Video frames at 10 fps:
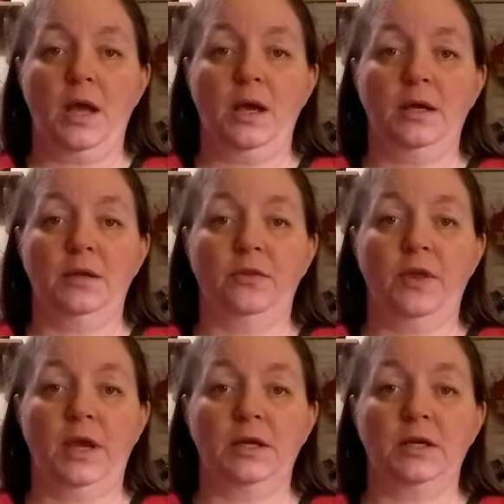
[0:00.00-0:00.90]
and
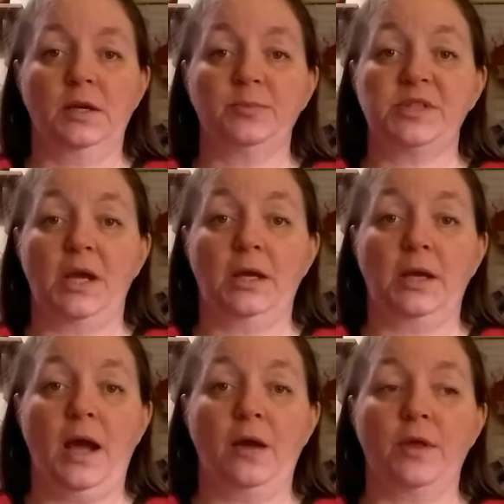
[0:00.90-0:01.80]
they ended up saying
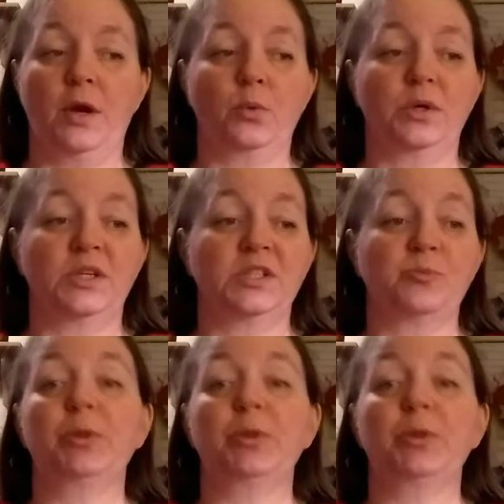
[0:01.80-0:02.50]
how there was